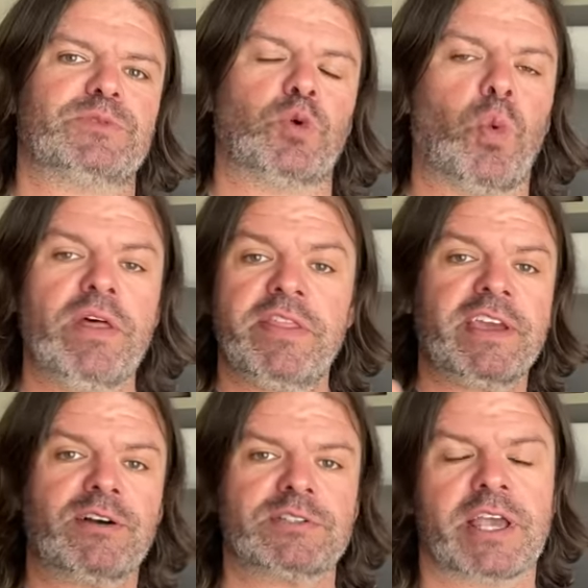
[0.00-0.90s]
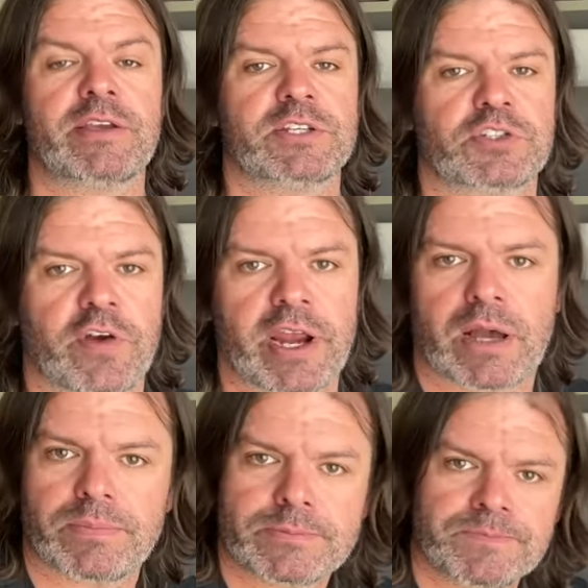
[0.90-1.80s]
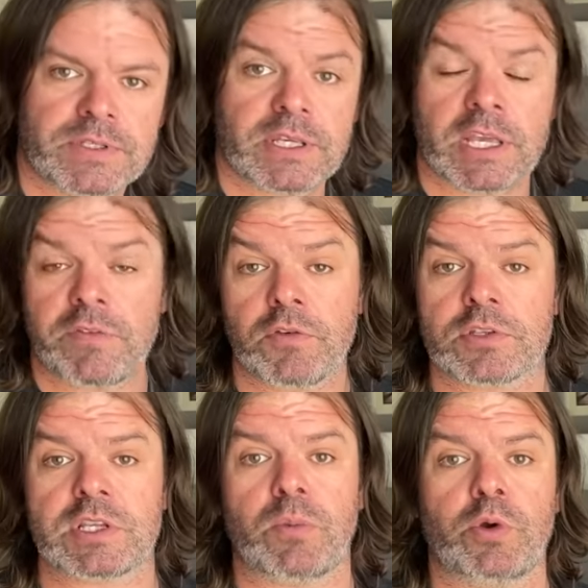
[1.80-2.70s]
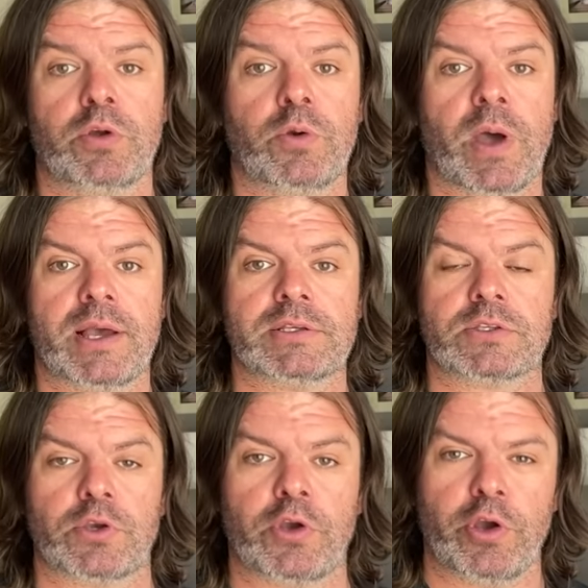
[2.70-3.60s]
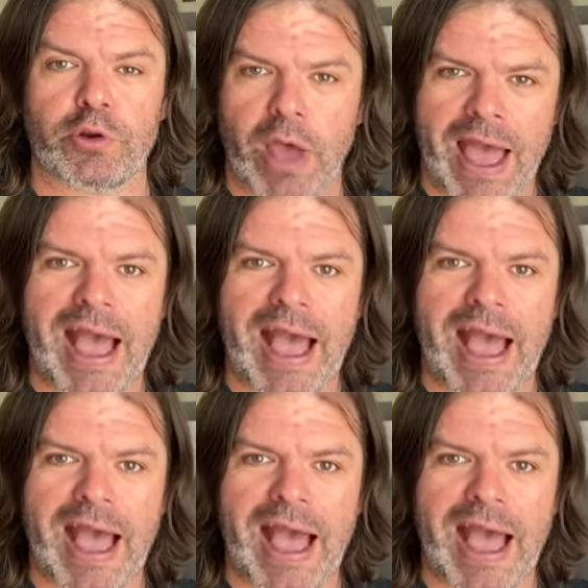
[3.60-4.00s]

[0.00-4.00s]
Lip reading: The one thing I'll tell you straight up, if you're someone who has GERD,